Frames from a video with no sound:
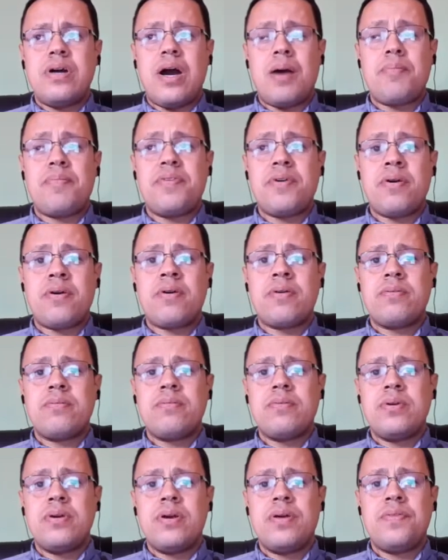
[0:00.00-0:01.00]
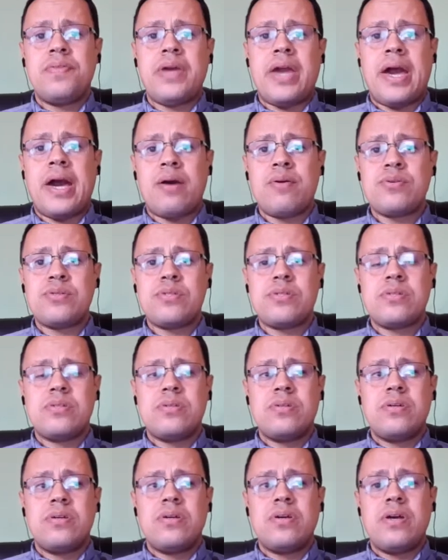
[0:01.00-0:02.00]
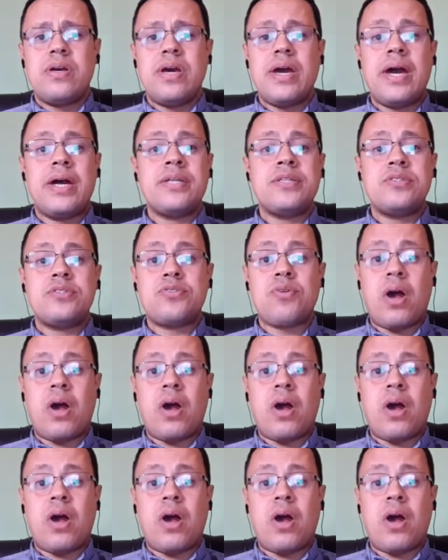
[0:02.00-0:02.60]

there in the house and